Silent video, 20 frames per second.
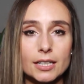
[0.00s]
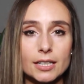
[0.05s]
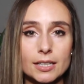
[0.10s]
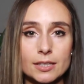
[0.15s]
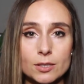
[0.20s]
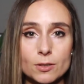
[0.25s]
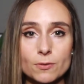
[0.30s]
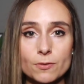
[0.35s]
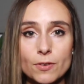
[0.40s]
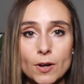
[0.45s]

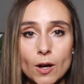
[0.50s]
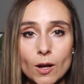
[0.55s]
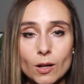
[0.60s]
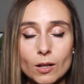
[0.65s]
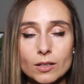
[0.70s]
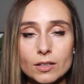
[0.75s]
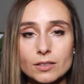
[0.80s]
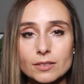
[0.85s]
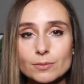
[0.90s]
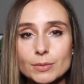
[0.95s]
in the
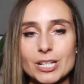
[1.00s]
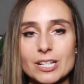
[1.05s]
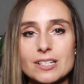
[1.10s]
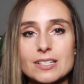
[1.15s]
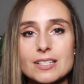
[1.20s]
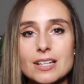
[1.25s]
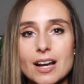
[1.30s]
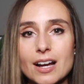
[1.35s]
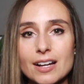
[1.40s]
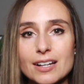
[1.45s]
fall
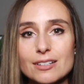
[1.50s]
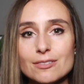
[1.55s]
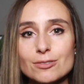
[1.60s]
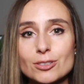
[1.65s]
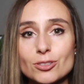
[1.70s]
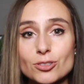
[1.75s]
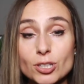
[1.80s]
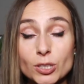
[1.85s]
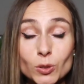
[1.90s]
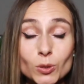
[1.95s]
because I've
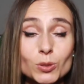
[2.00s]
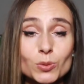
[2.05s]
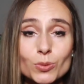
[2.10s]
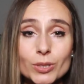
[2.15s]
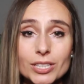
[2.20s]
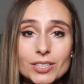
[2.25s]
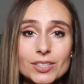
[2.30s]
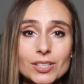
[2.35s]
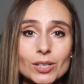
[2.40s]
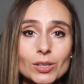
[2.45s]
struggled
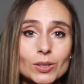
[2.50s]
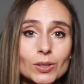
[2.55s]
with